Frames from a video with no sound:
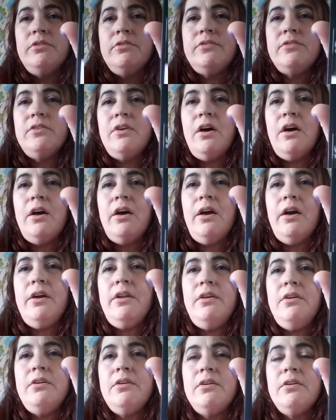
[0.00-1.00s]
on the
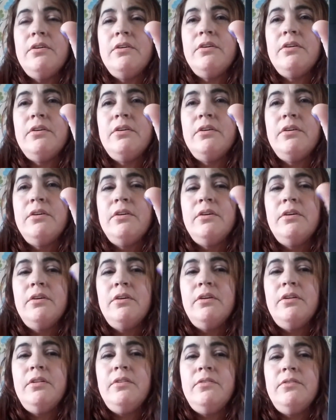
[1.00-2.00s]
side.
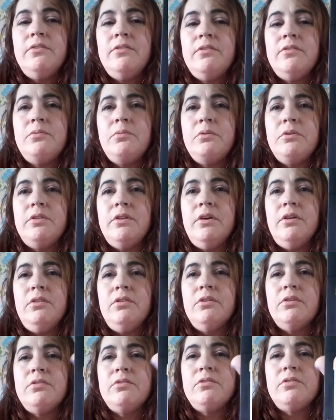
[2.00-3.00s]
That's what that
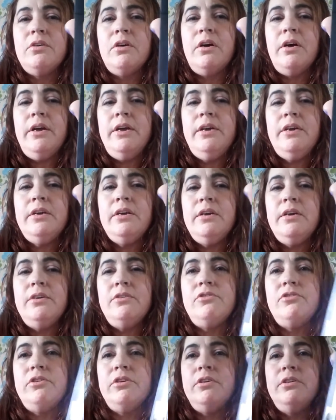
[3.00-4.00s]
looks like.
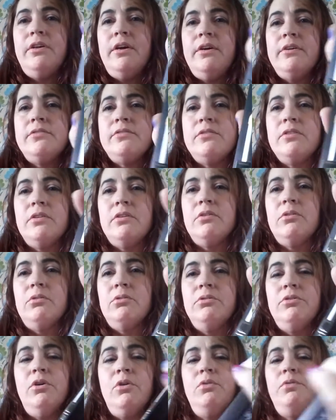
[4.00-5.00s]
Each end has the
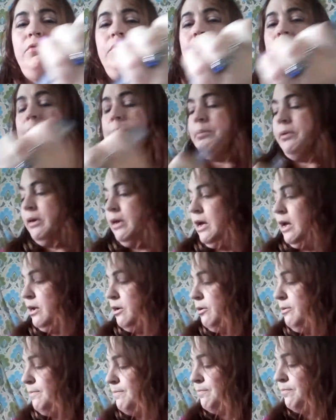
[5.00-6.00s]
little doe foot
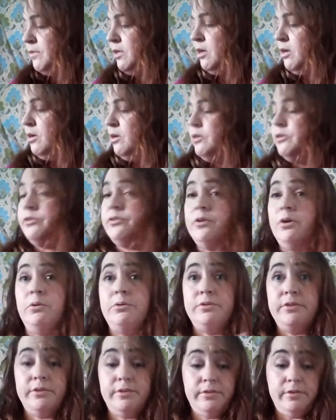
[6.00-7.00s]
applicator. So I
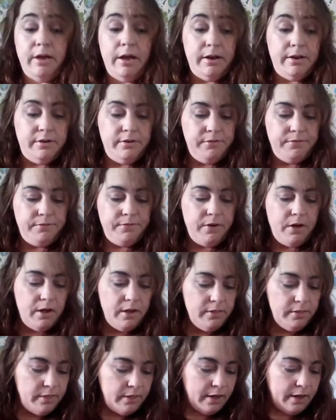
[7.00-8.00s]
was excited to
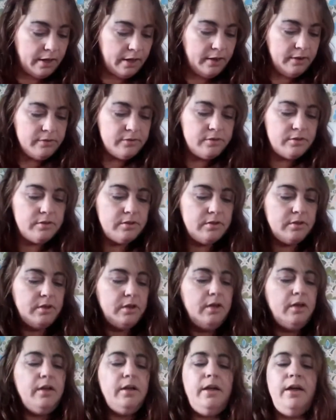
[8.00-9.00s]
find that.
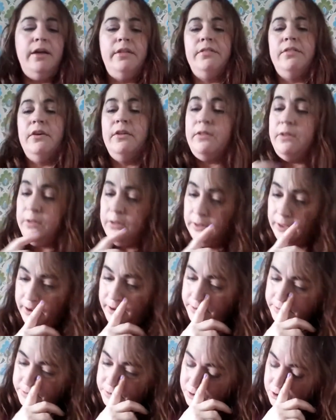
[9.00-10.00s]
And then the
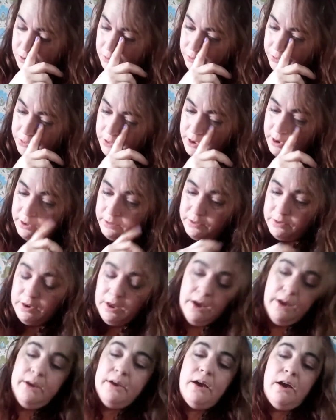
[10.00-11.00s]
last new thing that
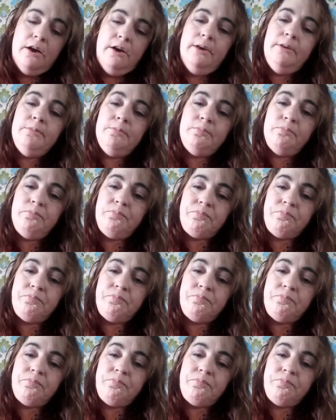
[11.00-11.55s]
I got